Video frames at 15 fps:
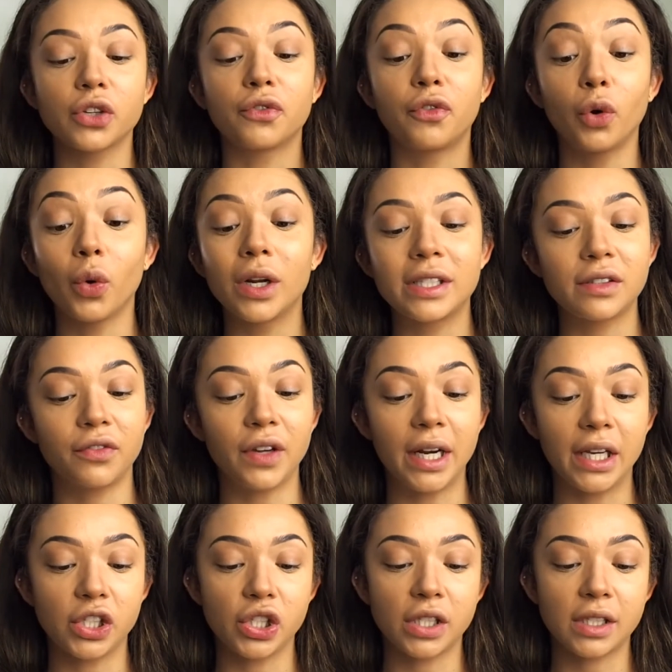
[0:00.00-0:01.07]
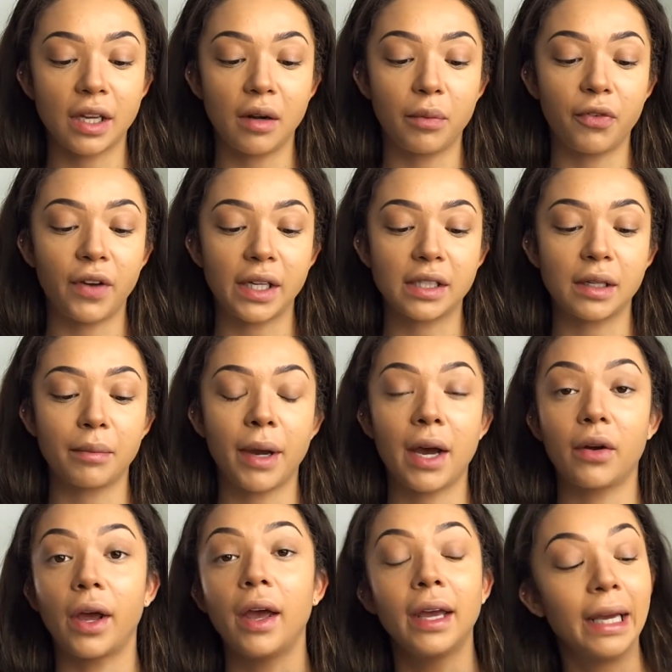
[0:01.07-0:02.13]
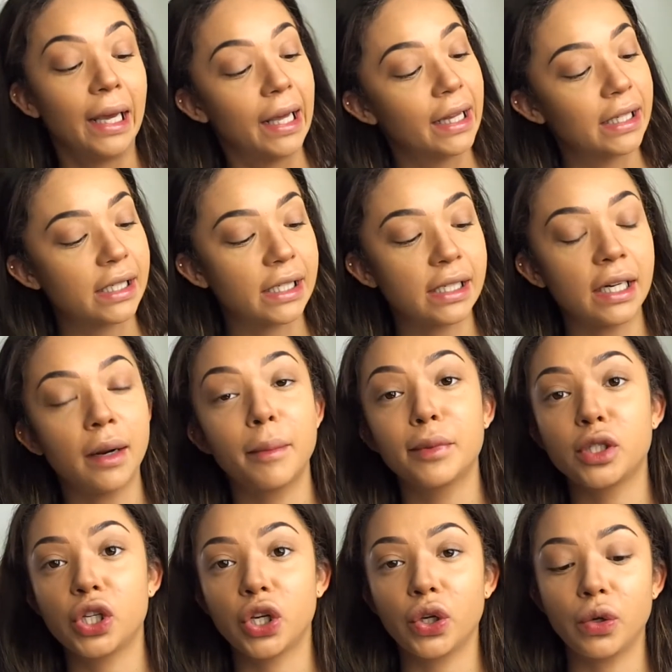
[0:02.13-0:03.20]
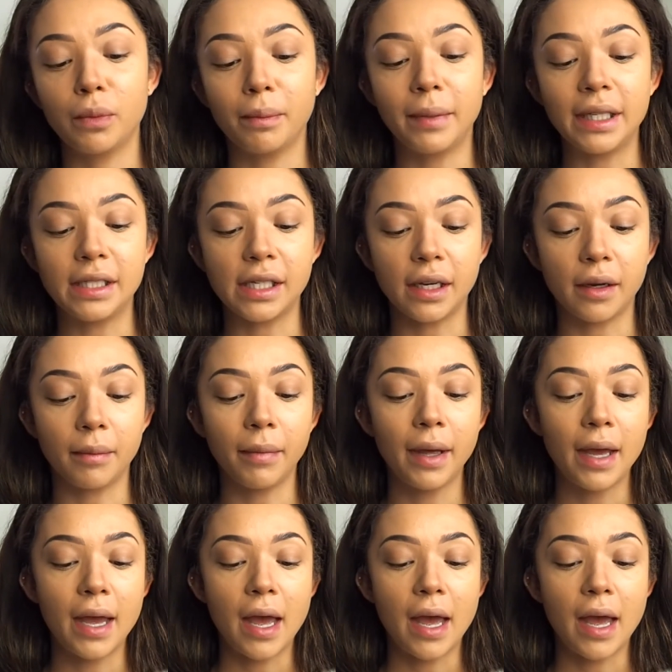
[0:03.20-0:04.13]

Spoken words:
Flawless Finish Skin Perfecting Powder. This is in number 2 medium.